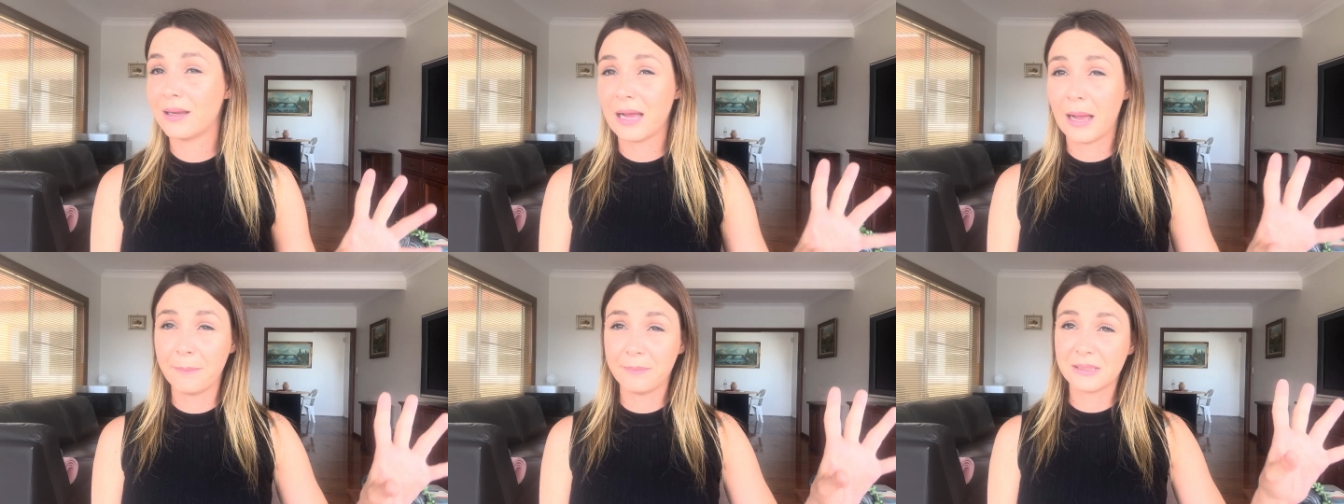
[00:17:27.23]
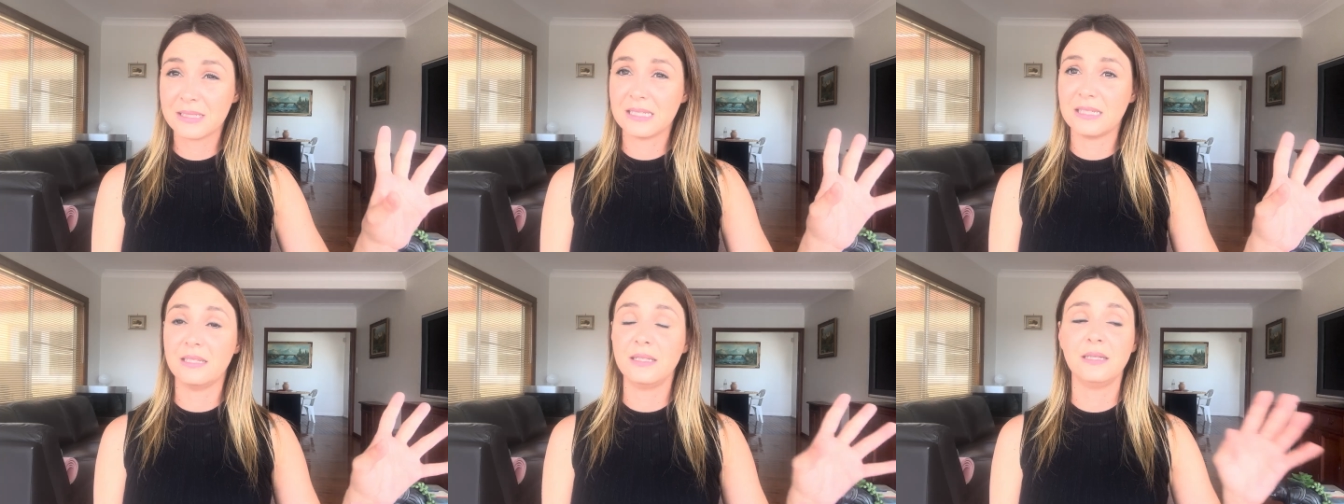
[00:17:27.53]
cup
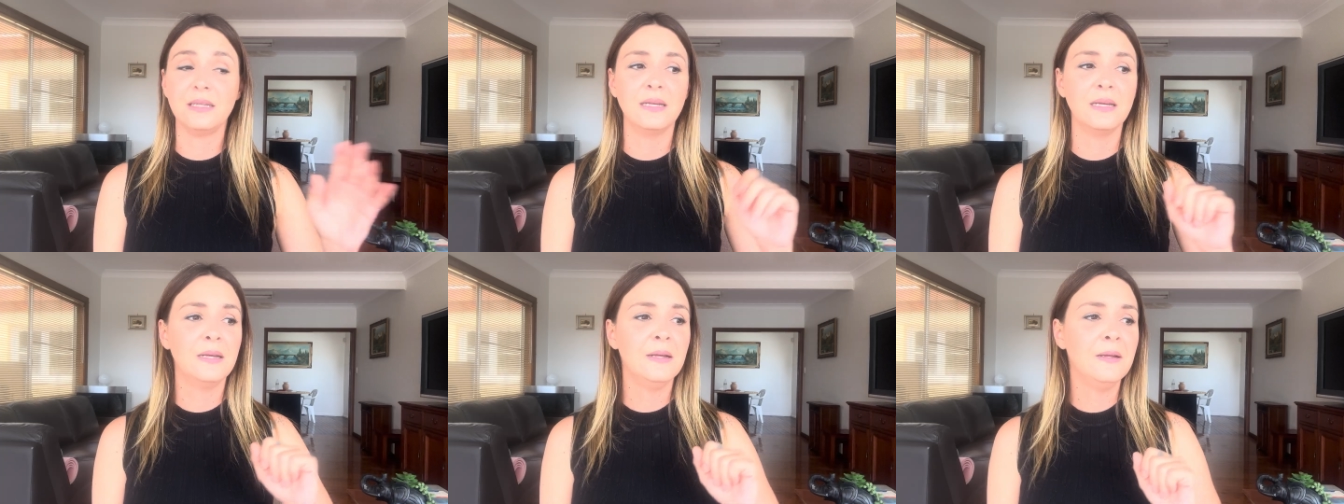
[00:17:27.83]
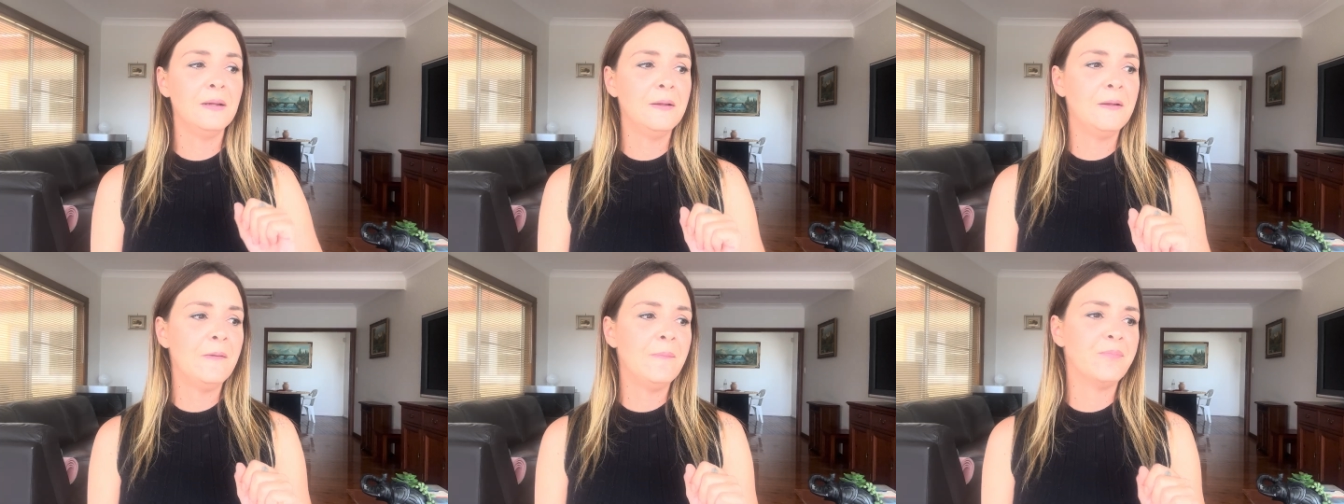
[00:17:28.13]
of tea
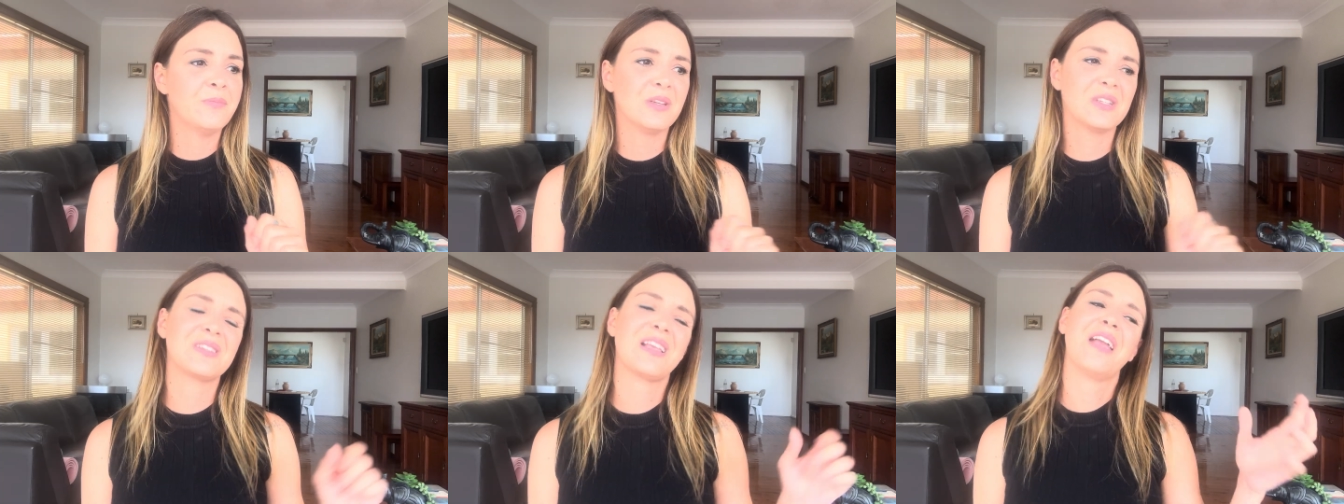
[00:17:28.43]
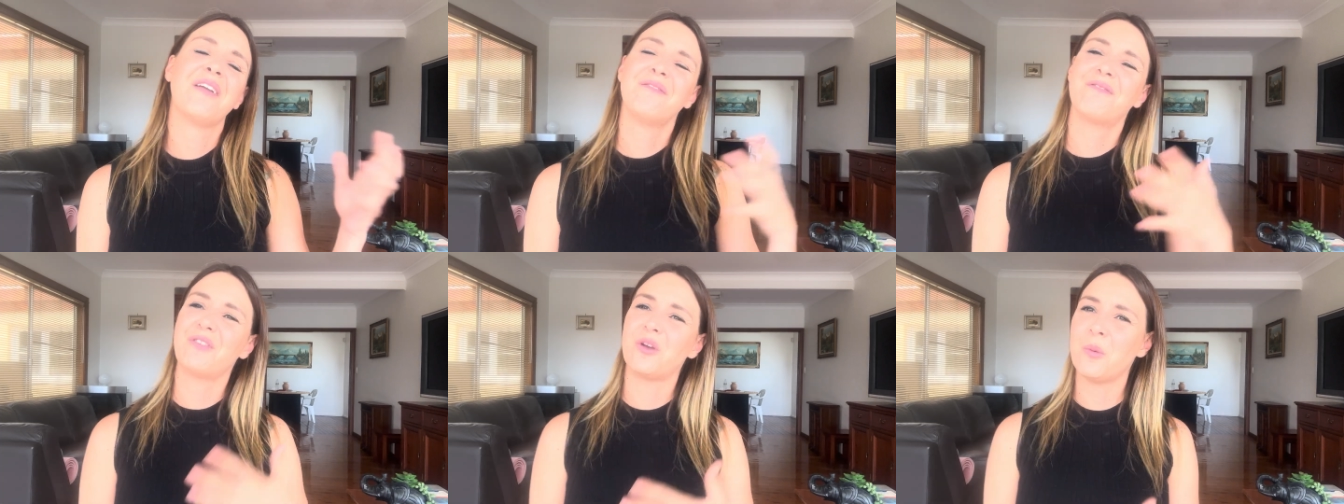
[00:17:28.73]
because I
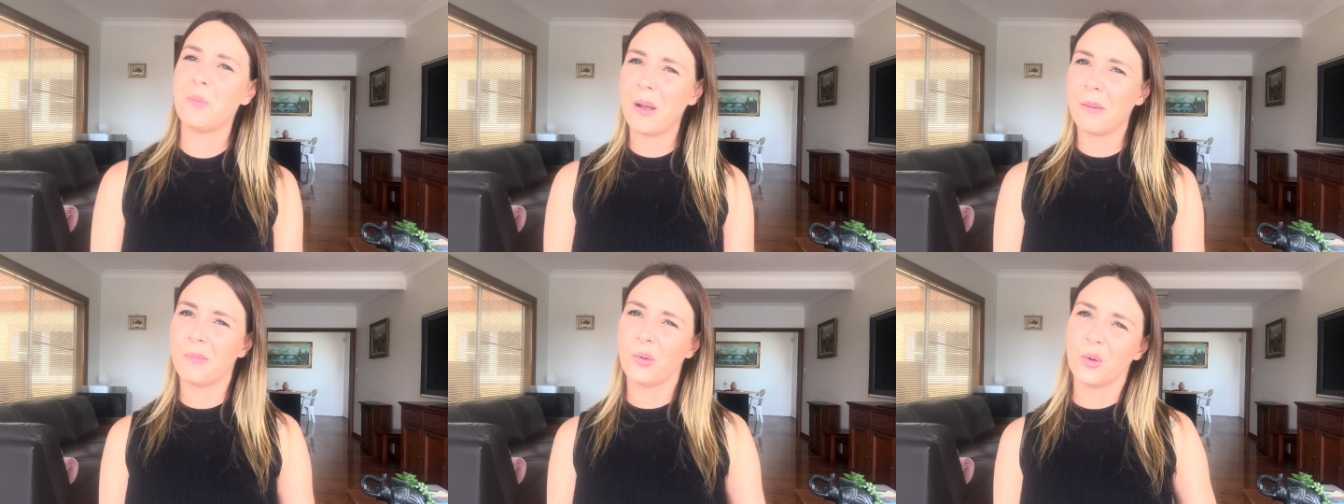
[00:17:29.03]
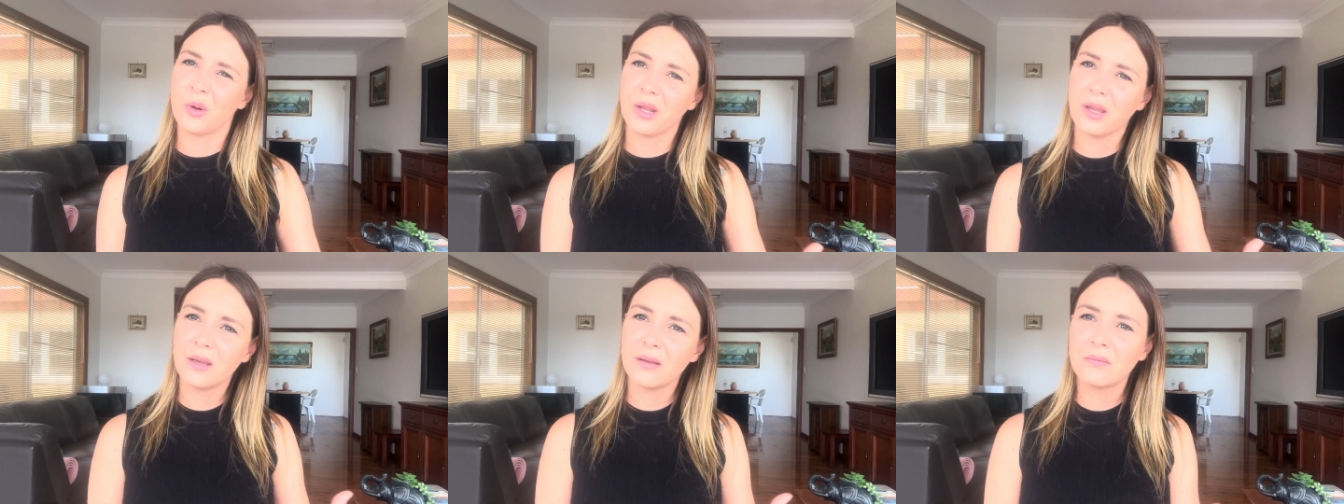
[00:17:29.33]
can feel my
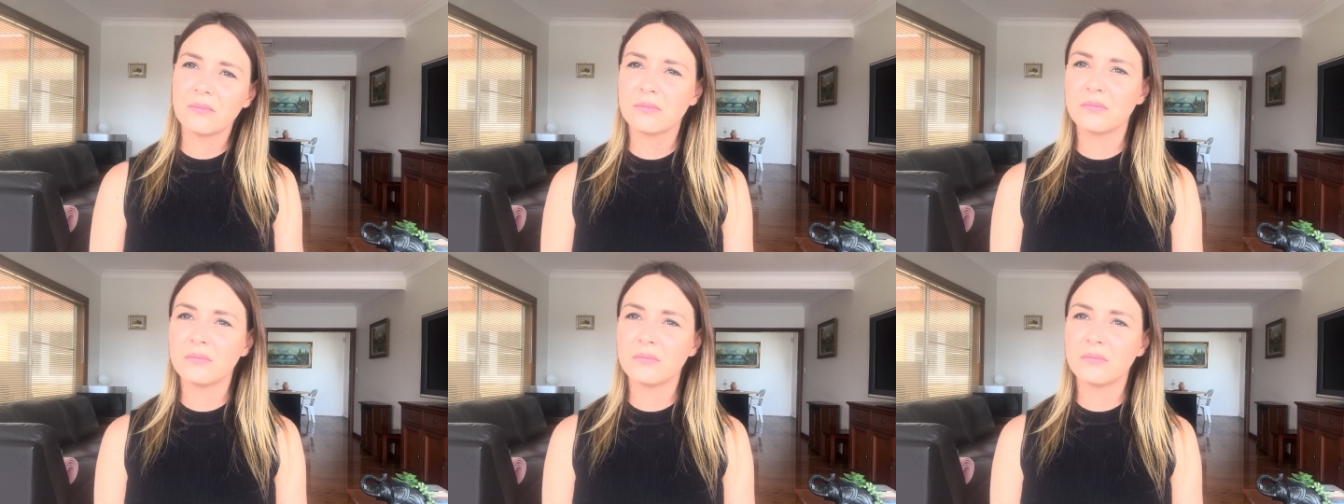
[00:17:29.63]
body